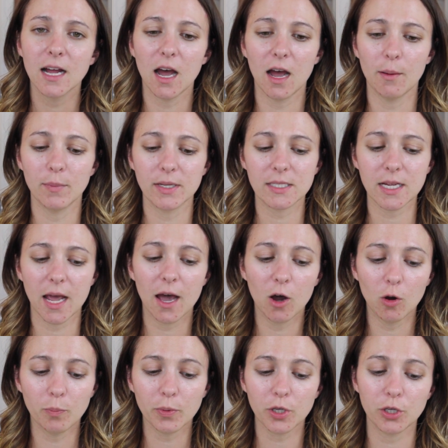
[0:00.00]
um, to
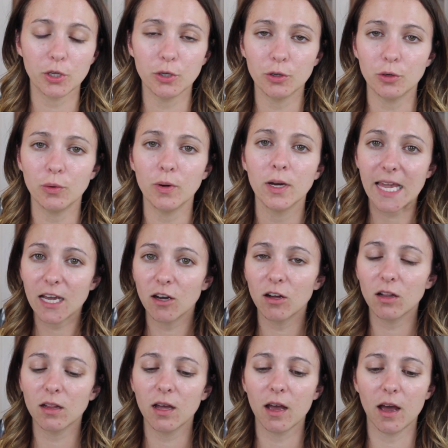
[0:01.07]
help you
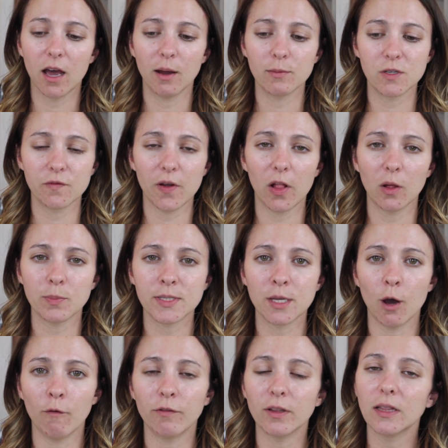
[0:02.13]
heal, um, develop
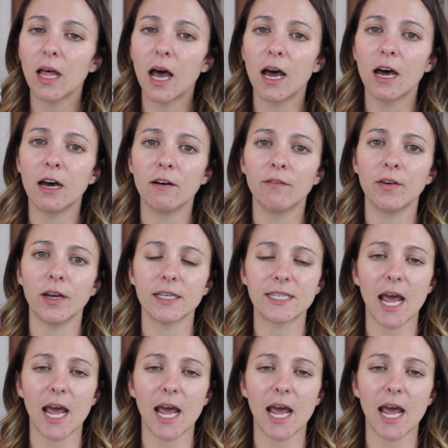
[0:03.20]
self-love,